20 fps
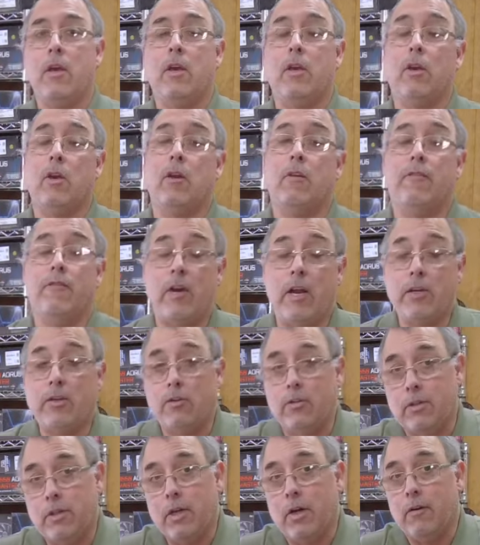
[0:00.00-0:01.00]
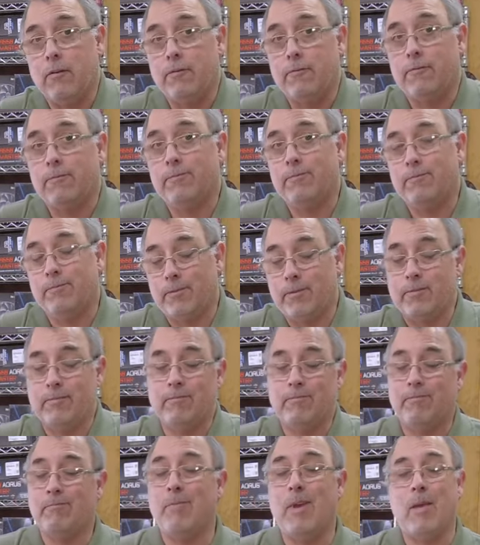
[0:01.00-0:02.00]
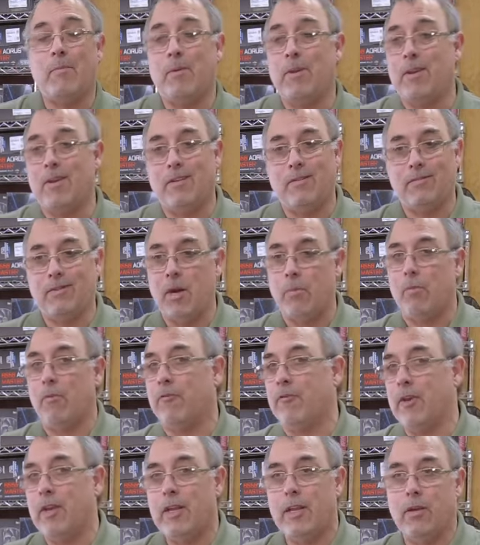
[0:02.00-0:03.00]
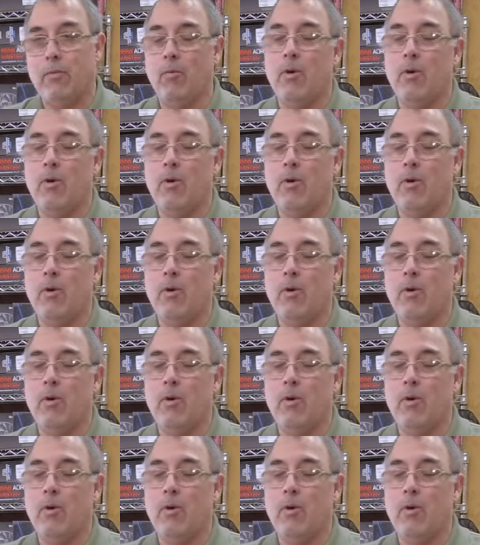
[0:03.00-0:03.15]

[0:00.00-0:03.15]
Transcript: you're going to find yourself maybe double feeding.